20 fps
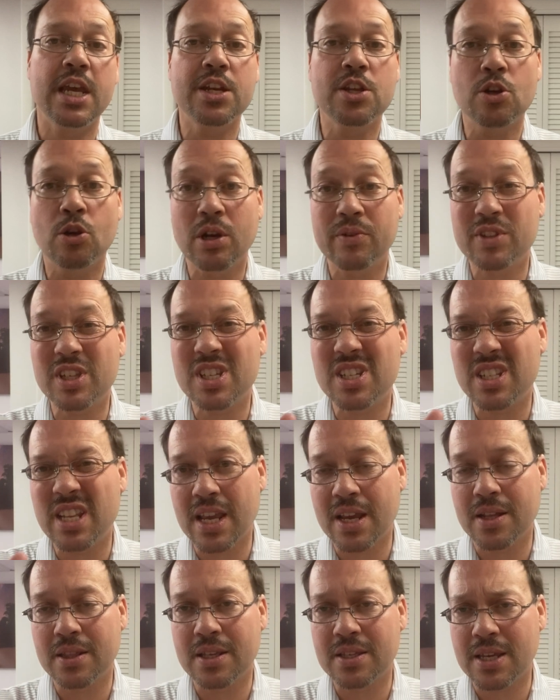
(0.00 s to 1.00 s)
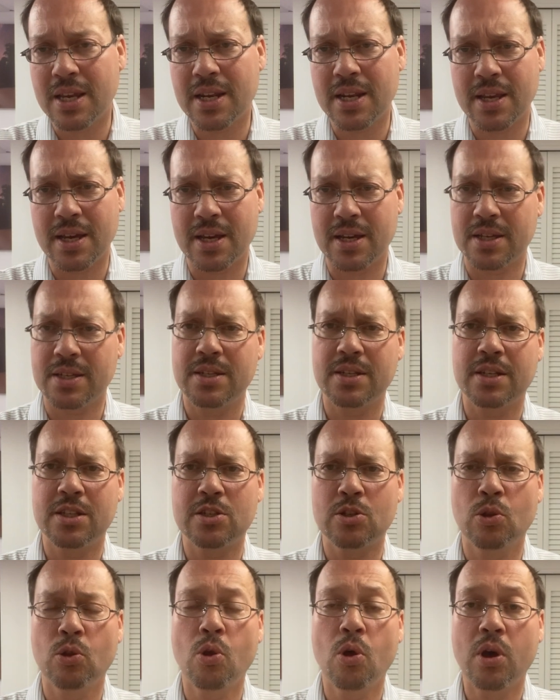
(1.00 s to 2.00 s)
and you don't have to stay on these
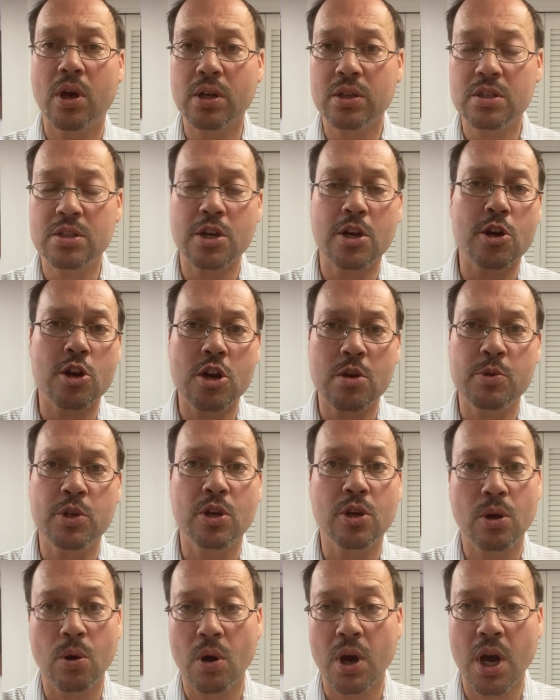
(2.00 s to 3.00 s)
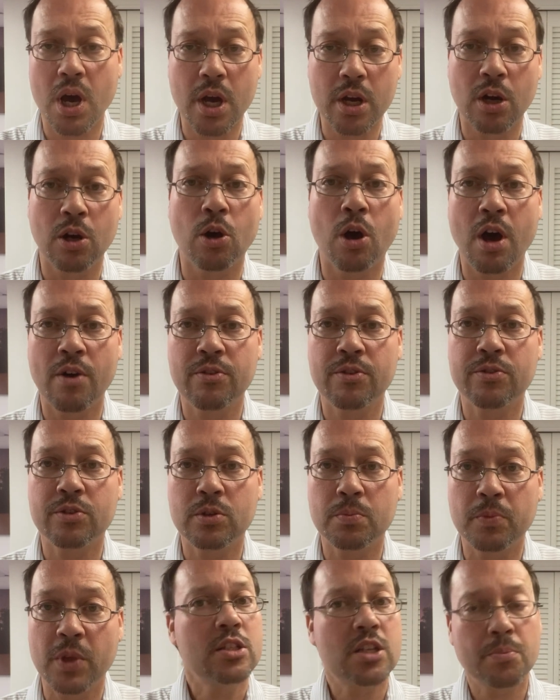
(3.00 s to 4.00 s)
antioxidants long term. You can go on and off of
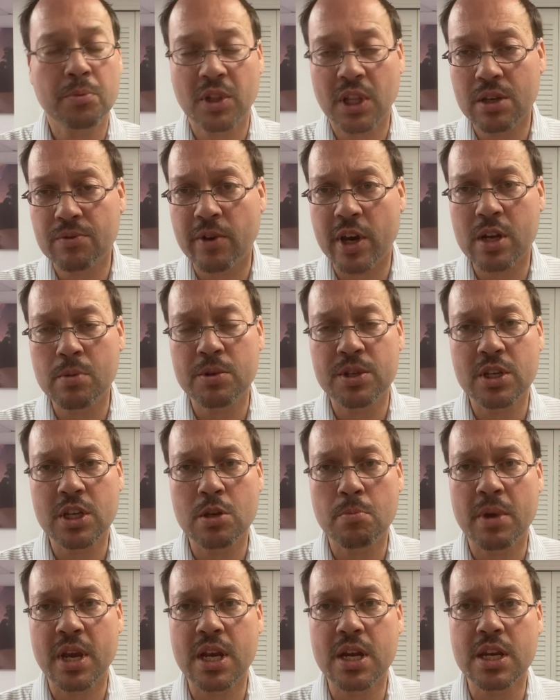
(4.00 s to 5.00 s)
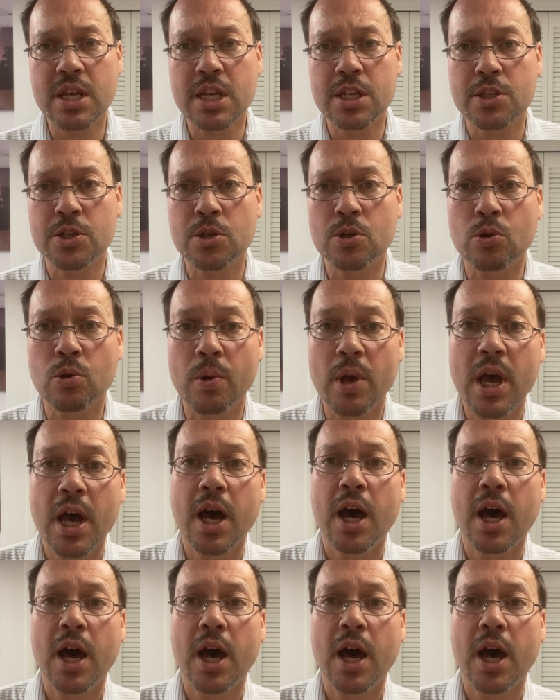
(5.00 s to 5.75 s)
them. Something like vitamin D, you may need to.